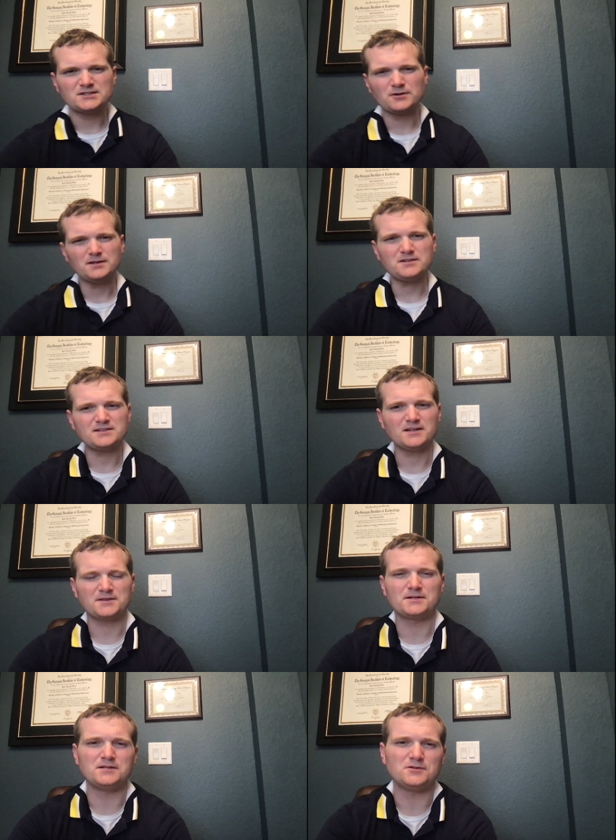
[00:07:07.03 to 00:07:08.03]
So it looks
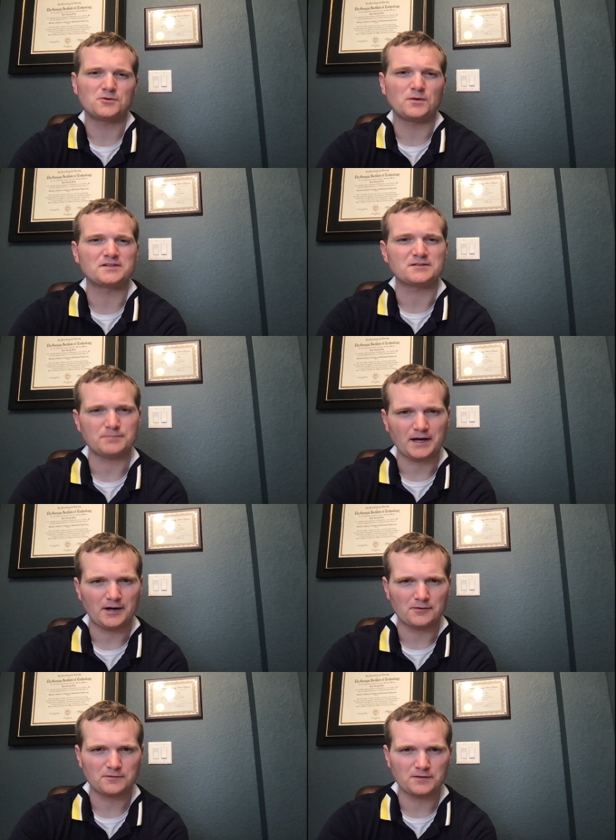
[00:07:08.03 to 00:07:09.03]
like the nuke wasn't
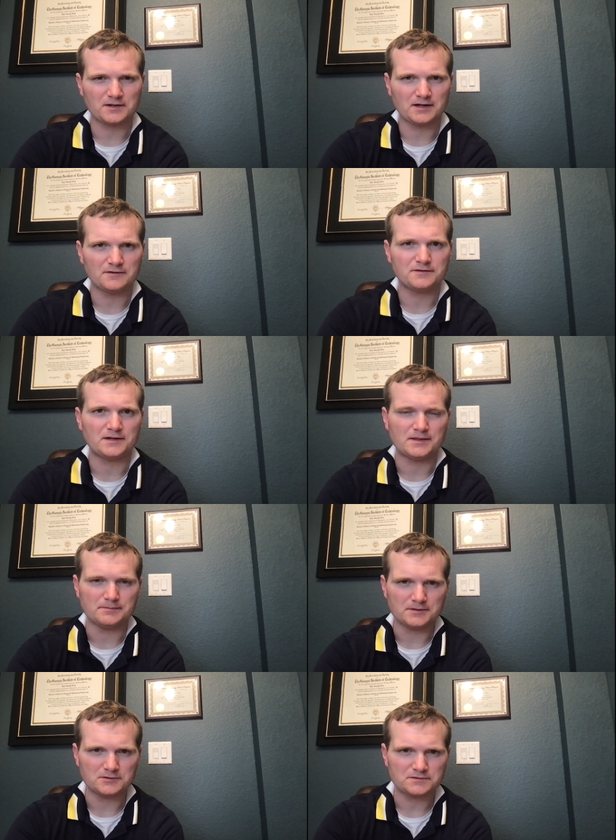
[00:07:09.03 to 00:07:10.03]
powerful enough in the
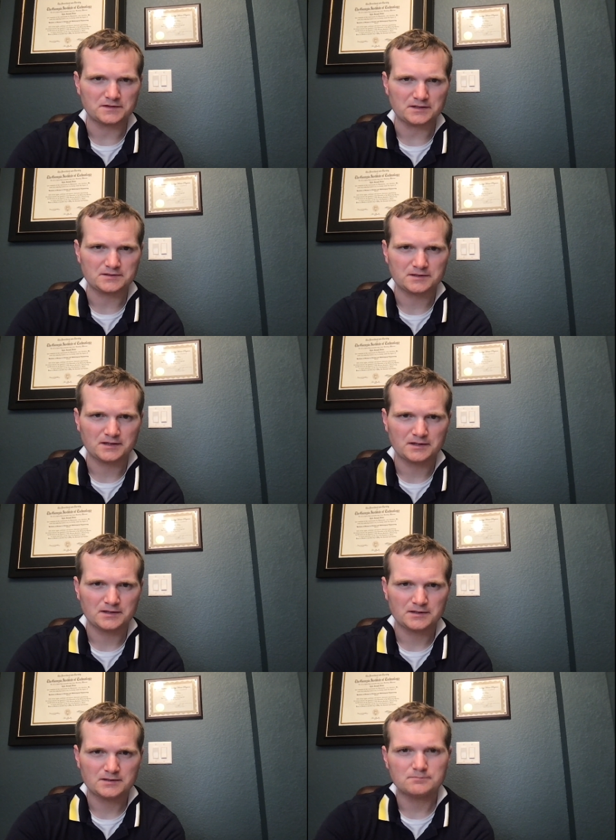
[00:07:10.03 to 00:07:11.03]
movie.
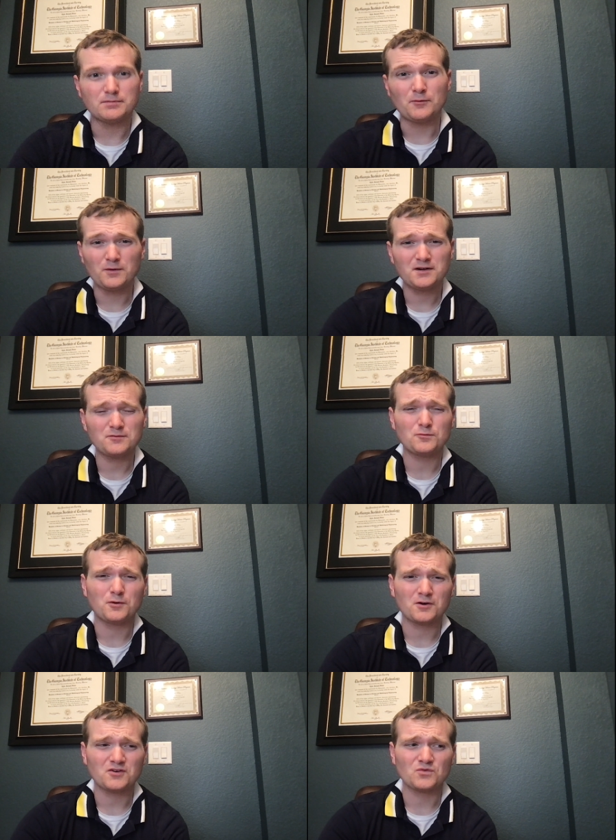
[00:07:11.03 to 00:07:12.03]
But would it
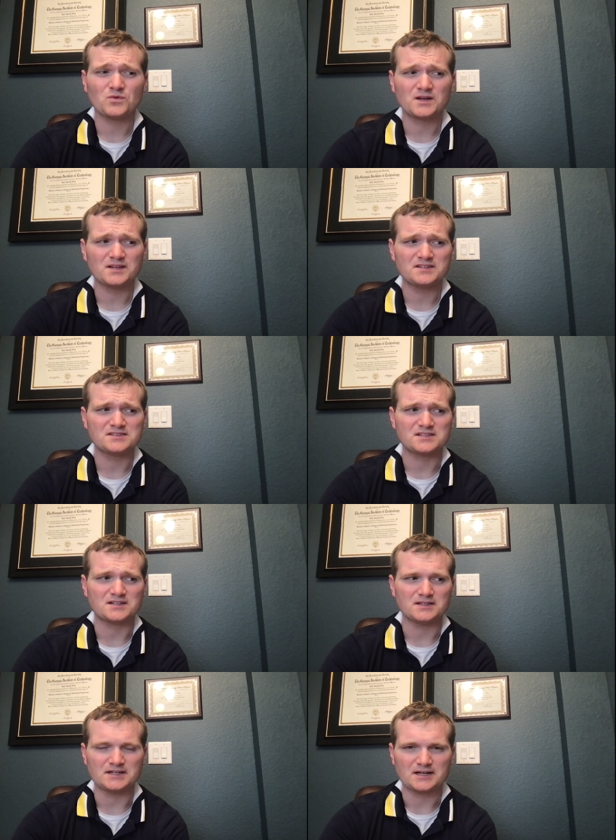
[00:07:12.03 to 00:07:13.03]
work
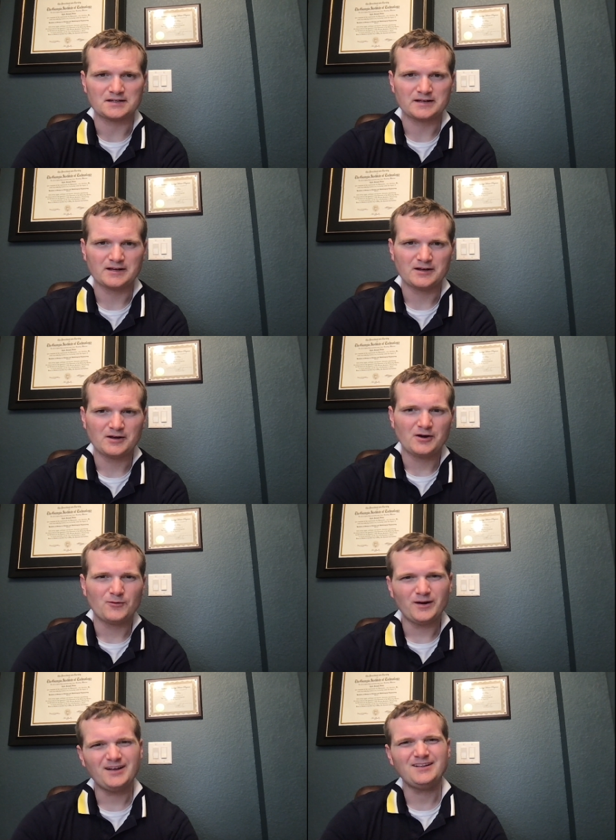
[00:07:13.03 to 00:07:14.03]
realistically?
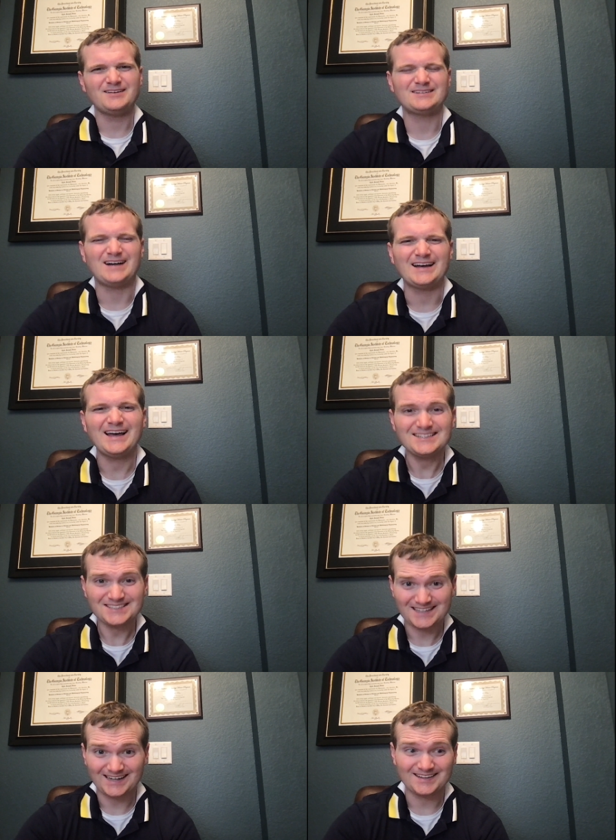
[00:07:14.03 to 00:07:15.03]
Well, I
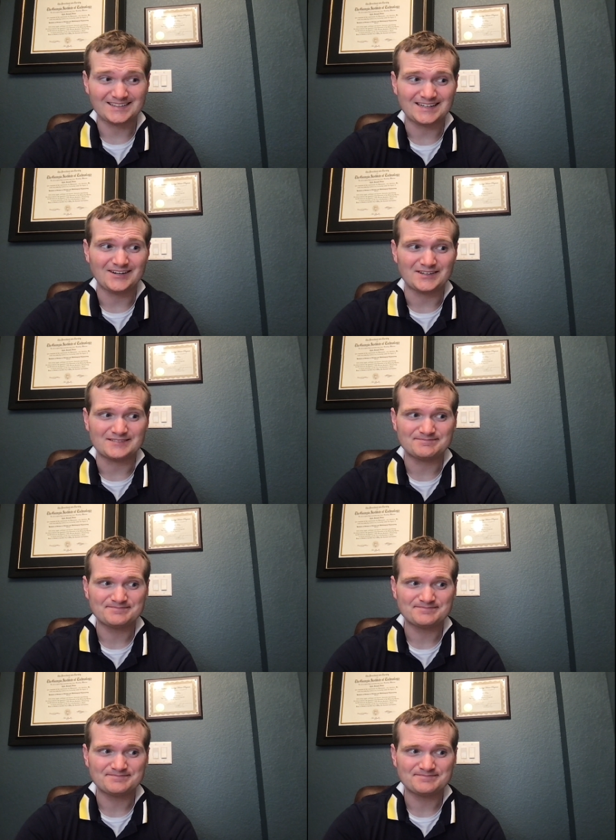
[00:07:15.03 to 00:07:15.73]
actually highly doubt it.